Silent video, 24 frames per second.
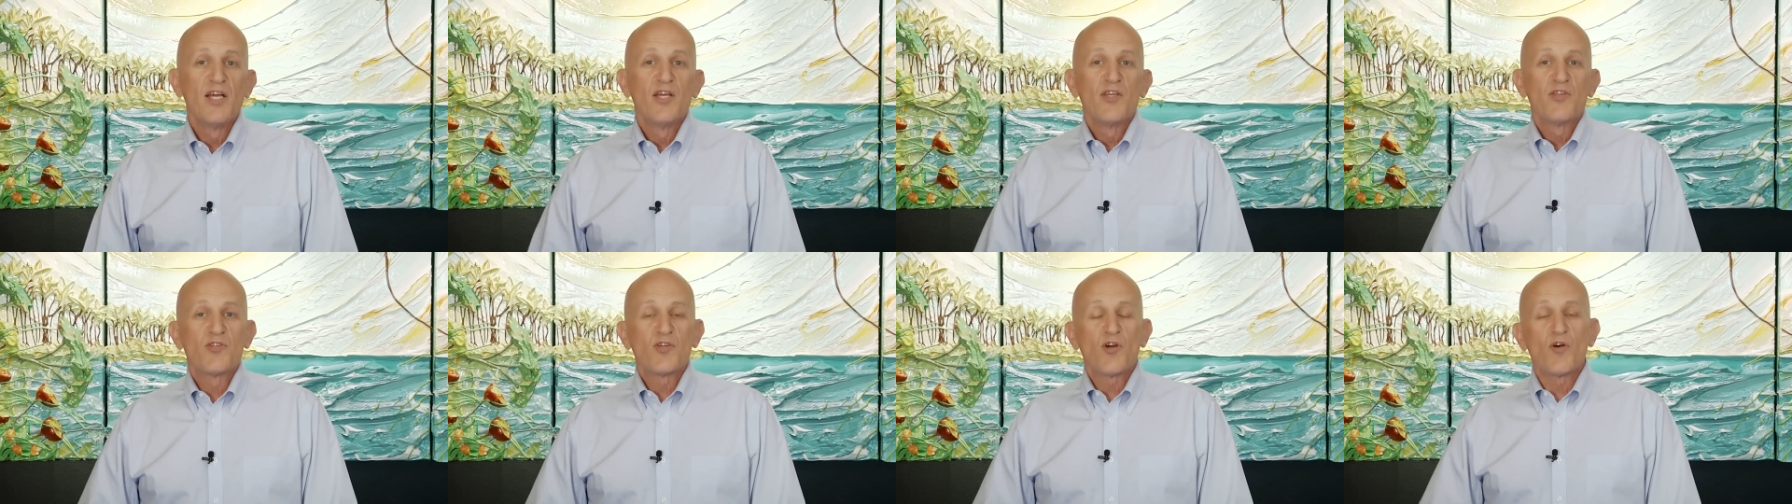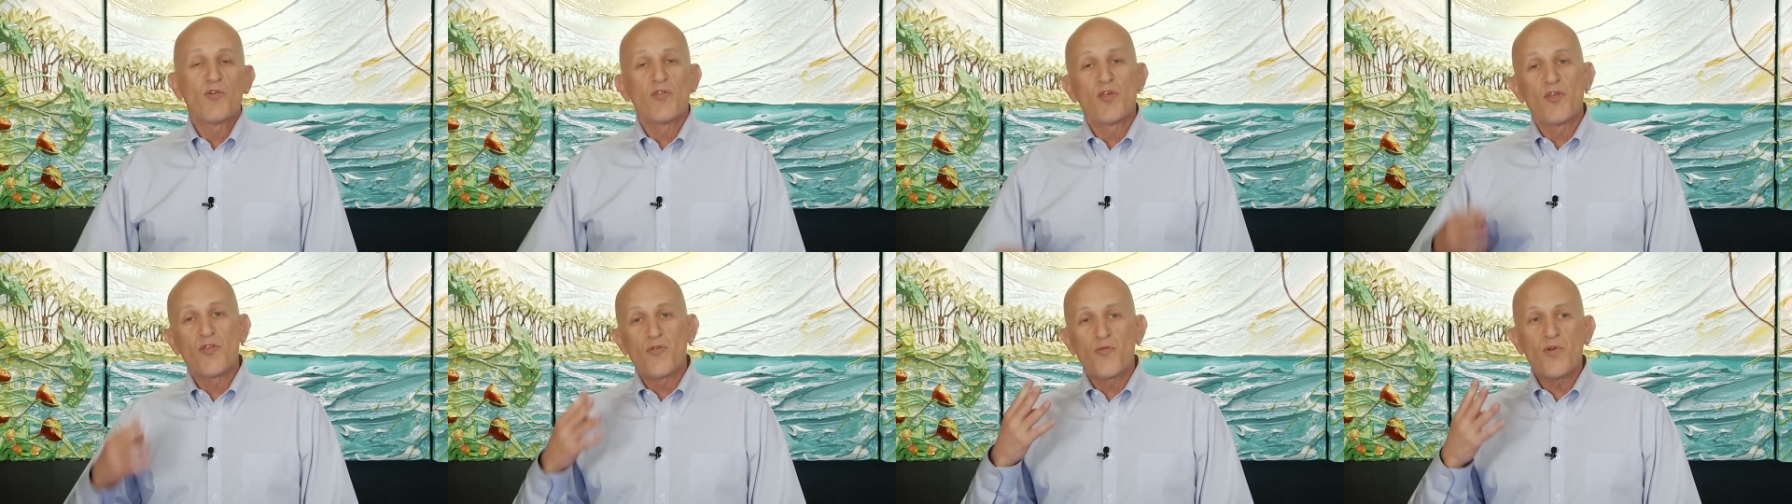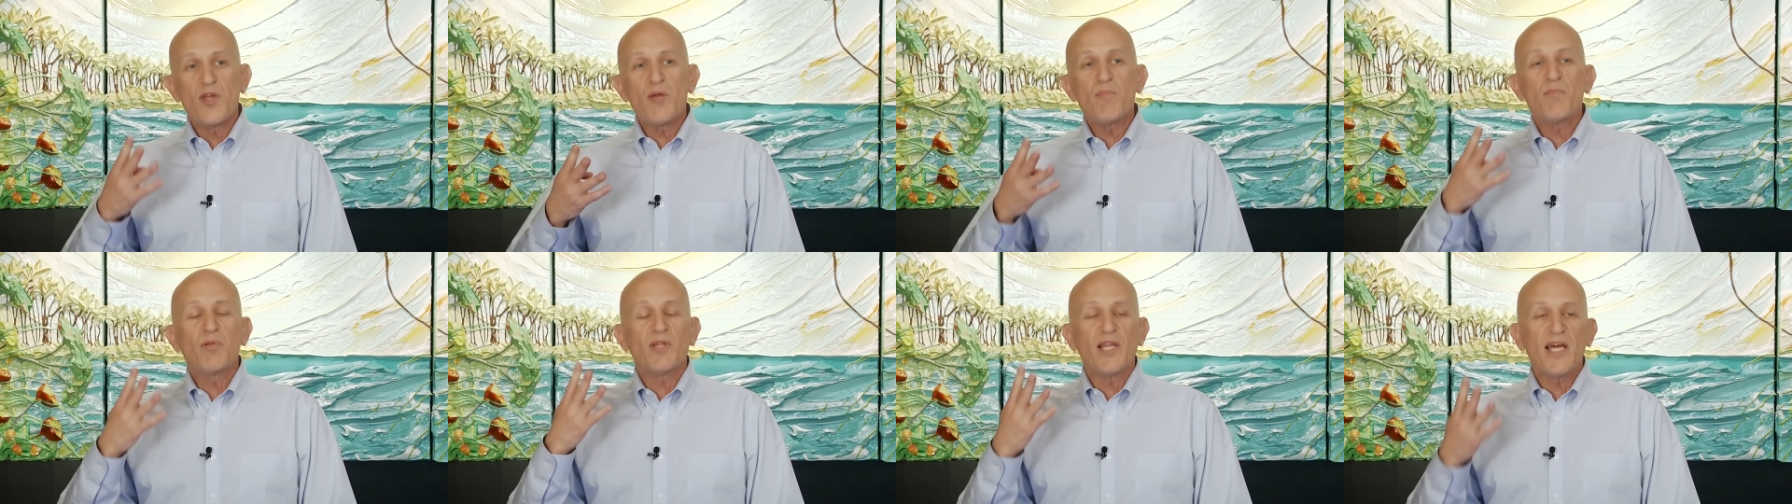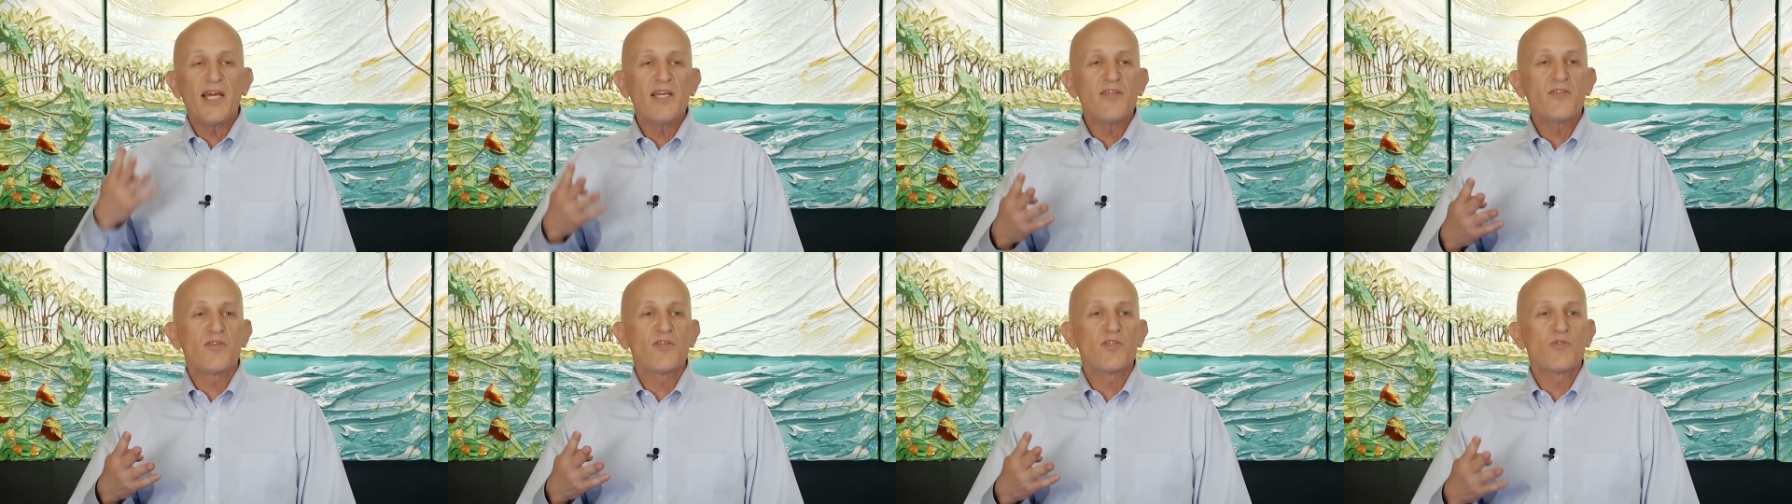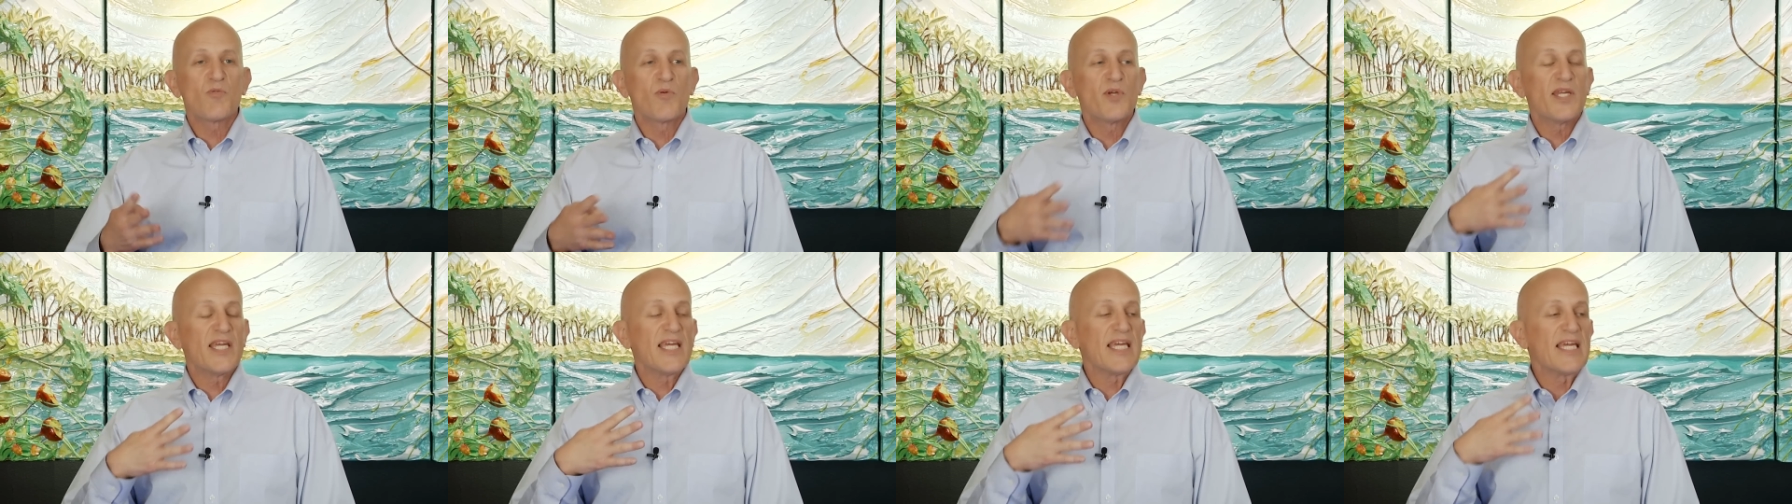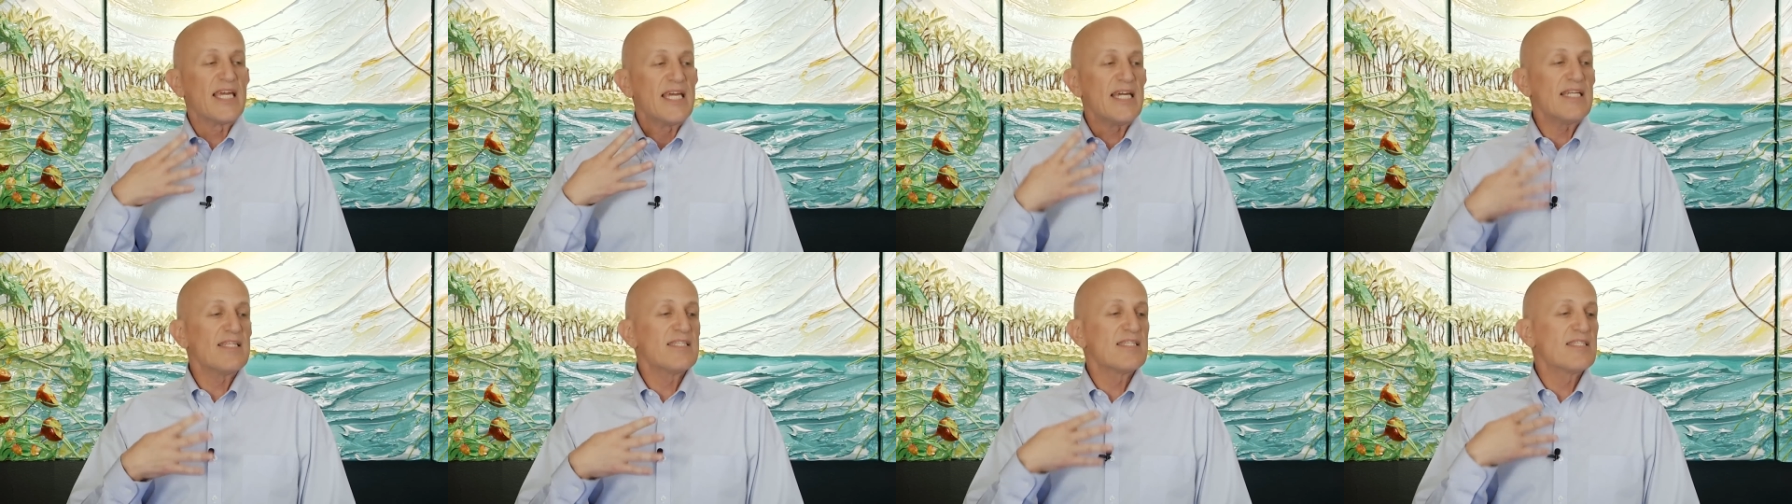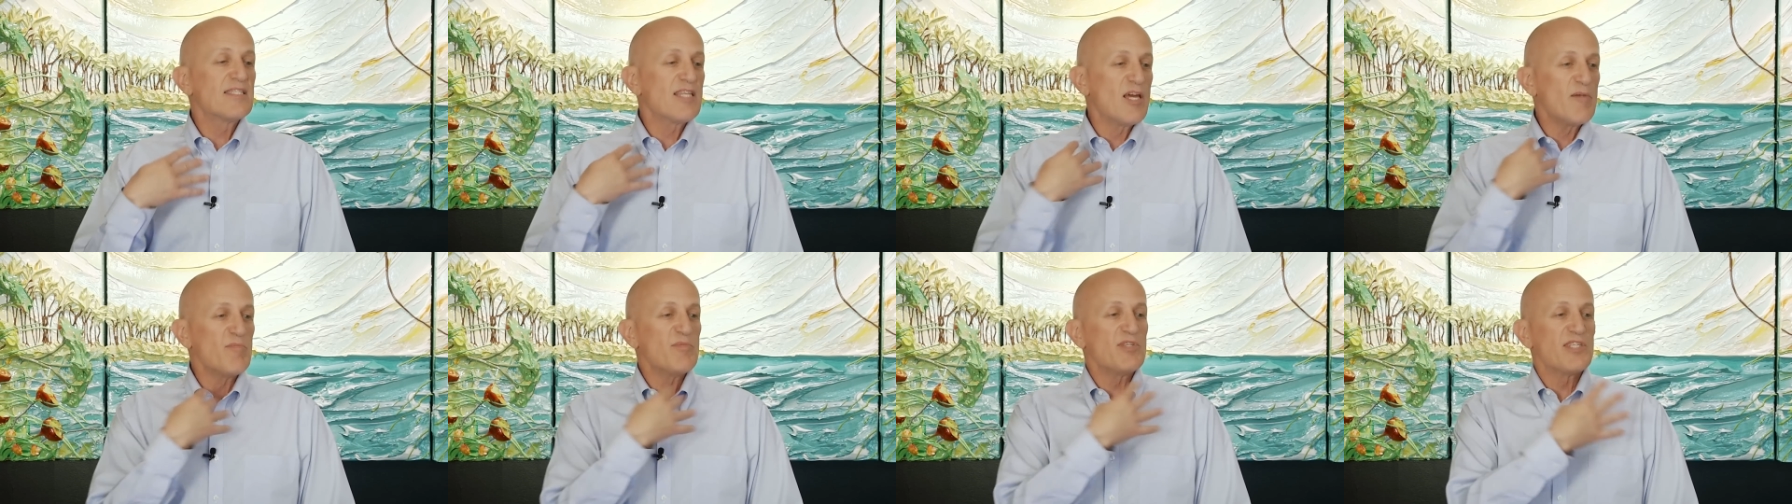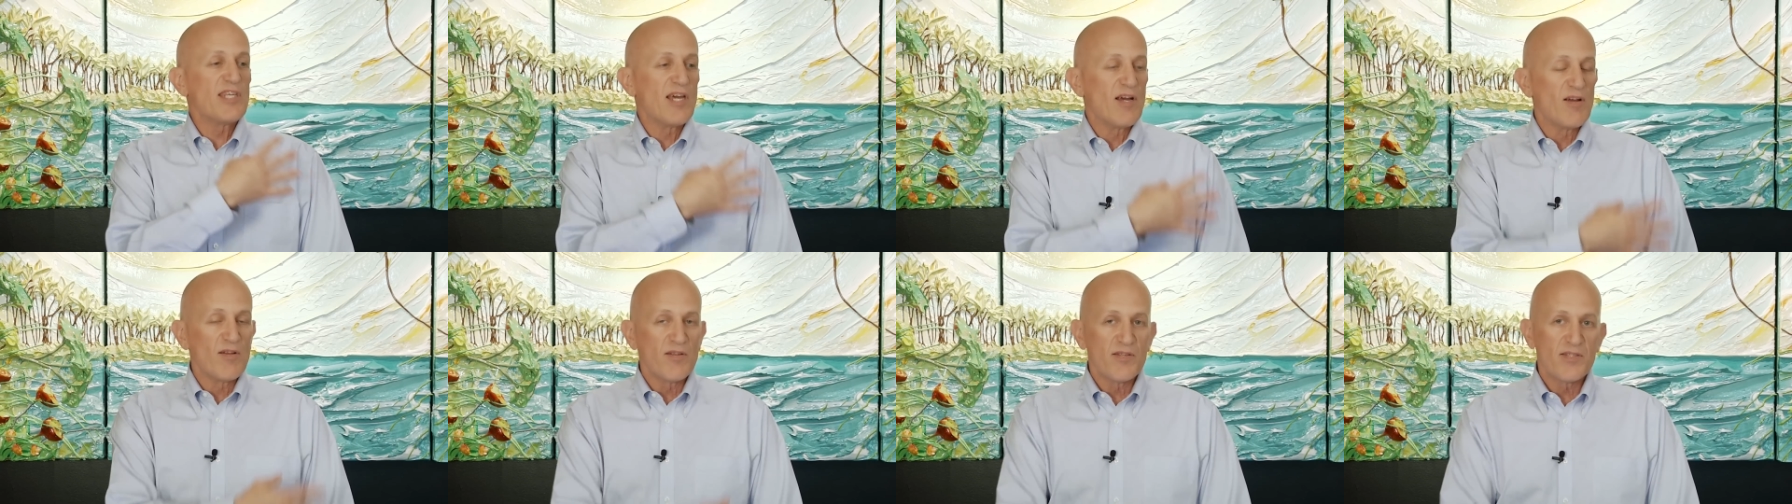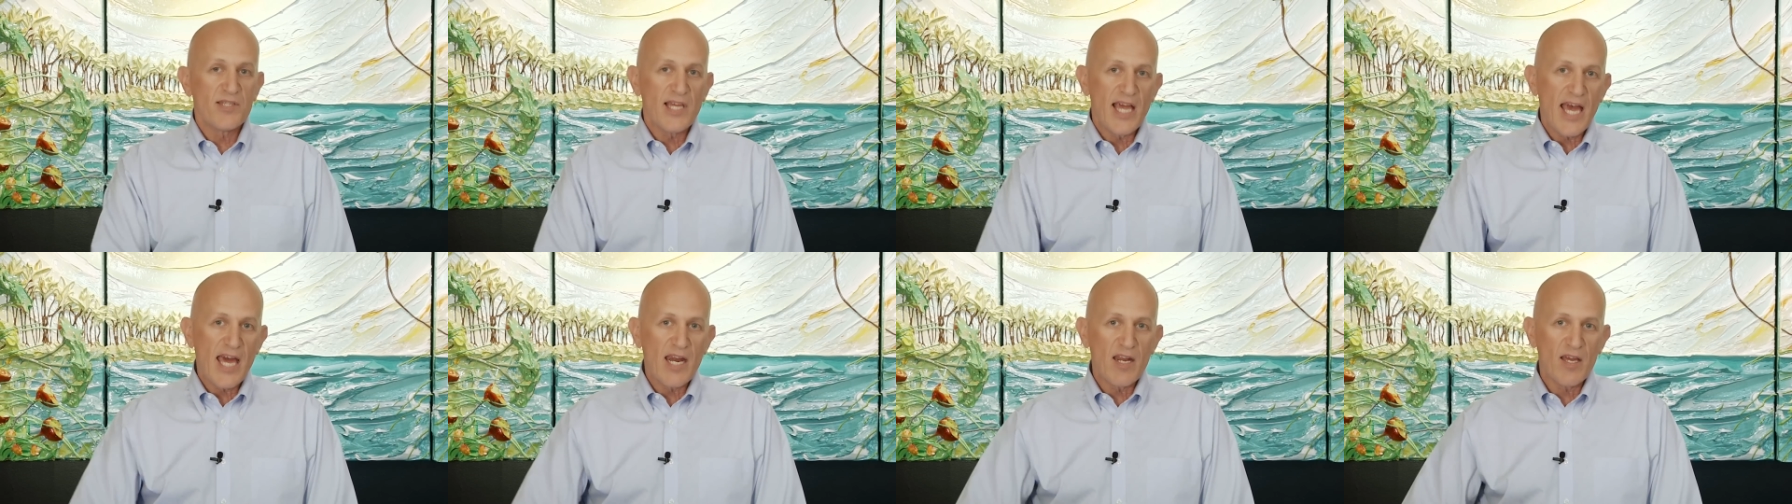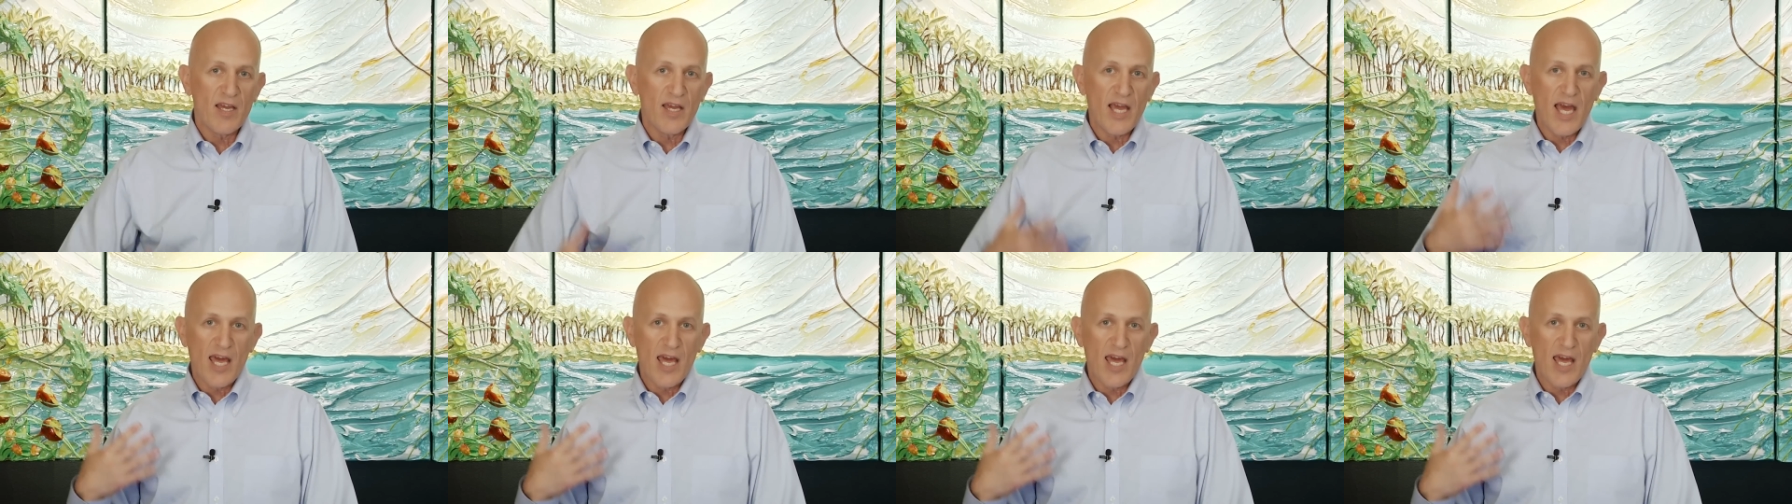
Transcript: So the three places we can get stem cells out of,